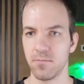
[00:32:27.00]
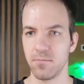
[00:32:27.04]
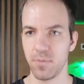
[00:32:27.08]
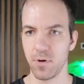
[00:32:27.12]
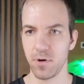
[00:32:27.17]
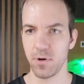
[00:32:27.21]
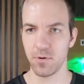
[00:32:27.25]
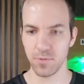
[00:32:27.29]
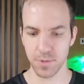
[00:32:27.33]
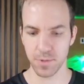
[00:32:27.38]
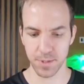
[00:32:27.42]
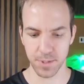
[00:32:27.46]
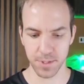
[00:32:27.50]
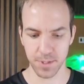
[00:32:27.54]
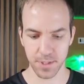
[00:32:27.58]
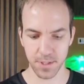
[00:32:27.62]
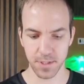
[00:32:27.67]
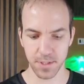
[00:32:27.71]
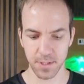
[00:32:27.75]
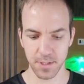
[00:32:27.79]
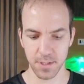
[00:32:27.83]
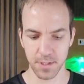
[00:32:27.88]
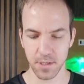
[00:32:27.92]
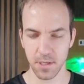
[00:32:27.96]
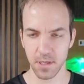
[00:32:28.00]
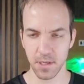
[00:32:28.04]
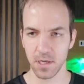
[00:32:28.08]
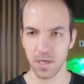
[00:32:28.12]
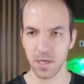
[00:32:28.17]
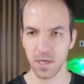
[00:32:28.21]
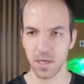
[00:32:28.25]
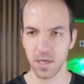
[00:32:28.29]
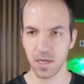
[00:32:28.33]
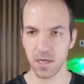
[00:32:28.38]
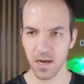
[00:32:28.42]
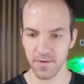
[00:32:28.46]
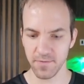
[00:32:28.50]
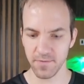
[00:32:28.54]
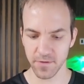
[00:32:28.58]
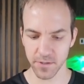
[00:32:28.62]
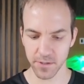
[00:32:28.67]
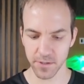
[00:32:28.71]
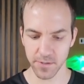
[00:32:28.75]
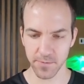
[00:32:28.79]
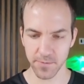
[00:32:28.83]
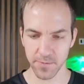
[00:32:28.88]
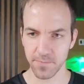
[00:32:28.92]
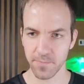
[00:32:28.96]
post
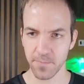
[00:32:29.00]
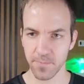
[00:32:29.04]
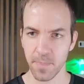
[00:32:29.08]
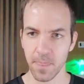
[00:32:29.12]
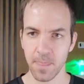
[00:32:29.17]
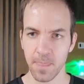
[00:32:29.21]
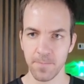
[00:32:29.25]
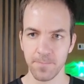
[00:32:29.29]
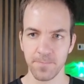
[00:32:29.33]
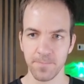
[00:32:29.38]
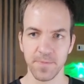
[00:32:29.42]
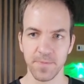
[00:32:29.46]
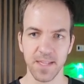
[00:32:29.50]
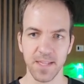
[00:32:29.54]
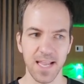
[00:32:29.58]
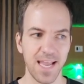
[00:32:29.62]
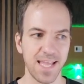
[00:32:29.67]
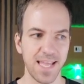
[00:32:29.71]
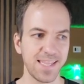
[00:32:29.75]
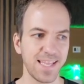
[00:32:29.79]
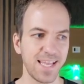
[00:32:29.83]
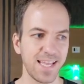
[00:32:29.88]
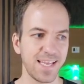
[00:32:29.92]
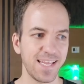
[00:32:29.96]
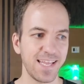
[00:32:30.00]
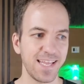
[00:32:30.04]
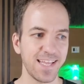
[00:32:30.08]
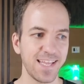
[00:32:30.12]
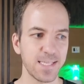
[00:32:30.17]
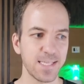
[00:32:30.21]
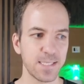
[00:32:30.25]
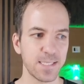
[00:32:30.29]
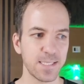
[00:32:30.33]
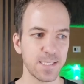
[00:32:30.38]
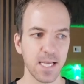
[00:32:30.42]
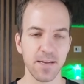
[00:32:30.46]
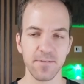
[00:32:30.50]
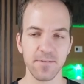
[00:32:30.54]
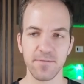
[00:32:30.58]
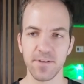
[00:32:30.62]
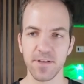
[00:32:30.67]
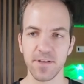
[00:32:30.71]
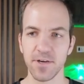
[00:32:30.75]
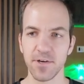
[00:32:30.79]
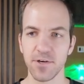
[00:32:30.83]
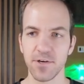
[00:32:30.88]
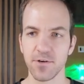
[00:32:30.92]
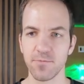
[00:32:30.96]
cover. And then inside of
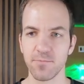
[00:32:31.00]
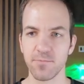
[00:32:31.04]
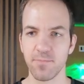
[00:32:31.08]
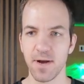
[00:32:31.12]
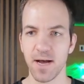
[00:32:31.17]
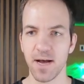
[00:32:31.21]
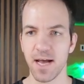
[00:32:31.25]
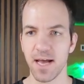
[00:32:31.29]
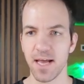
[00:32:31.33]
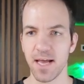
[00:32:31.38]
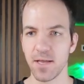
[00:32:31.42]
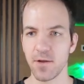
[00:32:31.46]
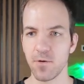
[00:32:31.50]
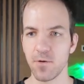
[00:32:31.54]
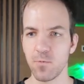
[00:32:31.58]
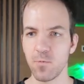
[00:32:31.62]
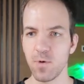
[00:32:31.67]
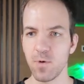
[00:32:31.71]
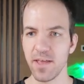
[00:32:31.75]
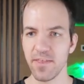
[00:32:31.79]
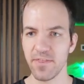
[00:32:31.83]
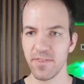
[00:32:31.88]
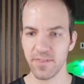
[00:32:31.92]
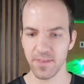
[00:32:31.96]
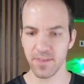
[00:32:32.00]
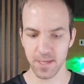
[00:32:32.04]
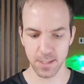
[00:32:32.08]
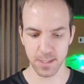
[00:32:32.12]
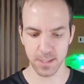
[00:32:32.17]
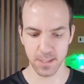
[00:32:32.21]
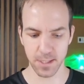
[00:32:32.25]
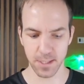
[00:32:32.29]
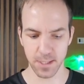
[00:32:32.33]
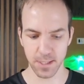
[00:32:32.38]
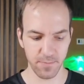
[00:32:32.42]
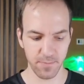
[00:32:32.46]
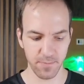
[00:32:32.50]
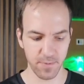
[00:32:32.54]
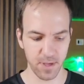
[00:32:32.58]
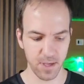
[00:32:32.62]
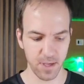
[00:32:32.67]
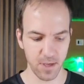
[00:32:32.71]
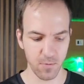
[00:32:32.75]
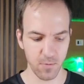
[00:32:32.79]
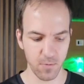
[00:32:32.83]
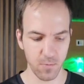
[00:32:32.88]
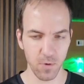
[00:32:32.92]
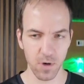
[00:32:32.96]
here, my width is going to
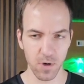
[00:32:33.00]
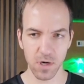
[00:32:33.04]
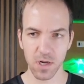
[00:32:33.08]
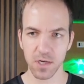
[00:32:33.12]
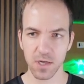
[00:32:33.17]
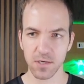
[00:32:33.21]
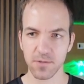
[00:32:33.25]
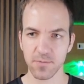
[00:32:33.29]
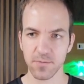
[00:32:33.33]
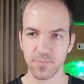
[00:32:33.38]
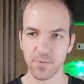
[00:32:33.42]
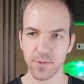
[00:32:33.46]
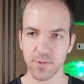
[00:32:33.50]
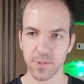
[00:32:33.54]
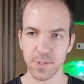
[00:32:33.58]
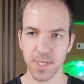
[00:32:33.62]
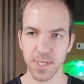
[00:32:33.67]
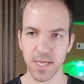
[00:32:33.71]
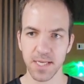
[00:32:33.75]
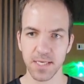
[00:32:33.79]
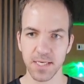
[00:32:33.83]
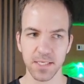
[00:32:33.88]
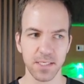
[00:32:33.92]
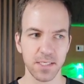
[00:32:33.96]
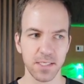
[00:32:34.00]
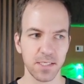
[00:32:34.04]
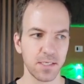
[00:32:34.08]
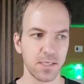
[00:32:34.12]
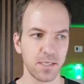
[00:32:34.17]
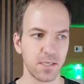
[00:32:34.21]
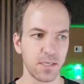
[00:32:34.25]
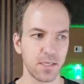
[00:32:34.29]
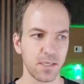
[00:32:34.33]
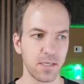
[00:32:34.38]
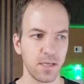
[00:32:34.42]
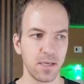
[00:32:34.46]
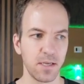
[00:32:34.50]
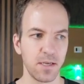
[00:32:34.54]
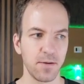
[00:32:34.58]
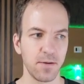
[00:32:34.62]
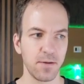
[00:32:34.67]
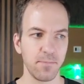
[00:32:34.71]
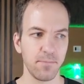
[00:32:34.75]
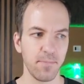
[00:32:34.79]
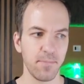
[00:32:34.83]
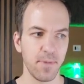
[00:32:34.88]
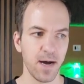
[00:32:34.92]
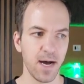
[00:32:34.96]
be 100%.
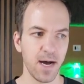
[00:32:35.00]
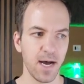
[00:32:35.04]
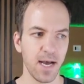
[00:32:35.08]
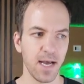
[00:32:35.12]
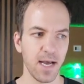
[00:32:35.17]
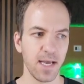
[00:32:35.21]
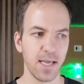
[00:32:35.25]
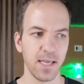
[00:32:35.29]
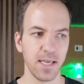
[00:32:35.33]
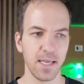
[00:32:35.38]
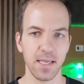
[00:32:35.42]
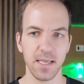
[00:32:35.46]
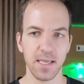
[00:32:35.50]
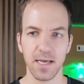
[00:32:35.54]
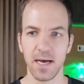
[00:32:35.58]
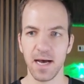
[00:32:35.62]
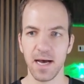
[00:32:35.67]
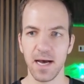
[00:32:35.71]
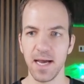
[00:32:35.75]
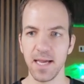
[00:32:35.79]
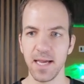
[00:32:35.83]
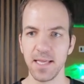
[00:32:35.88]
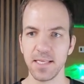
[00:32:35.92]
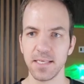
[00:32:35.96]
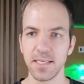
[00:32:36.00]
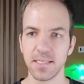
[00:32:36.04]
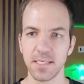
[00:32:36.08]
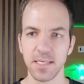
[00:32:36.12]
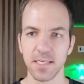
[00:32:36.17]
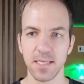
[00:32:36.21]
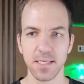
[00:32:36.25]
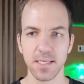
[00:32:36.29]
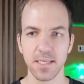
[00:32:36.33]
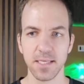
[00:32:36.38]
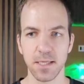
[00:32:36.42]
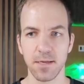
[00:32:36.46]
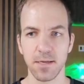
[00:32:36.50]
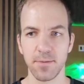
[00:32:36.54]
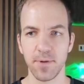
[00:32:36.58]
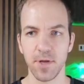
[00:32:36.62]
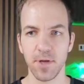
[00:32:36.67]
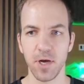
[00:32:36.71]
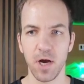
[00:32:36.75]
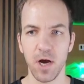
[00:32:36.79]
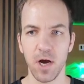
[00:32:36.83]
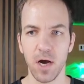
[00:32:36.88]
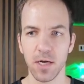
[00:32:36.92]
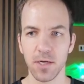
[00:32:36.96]
My height is going to
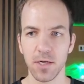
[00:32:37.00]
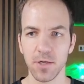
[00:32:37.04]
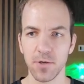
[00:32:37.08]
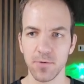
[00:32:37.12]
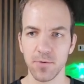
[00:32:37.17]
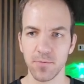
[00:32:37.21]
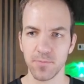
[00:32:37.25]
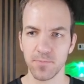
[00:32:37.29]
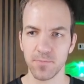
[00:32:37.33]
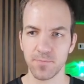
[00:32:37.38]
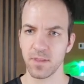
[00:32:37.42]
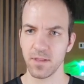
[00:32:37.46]
be auto.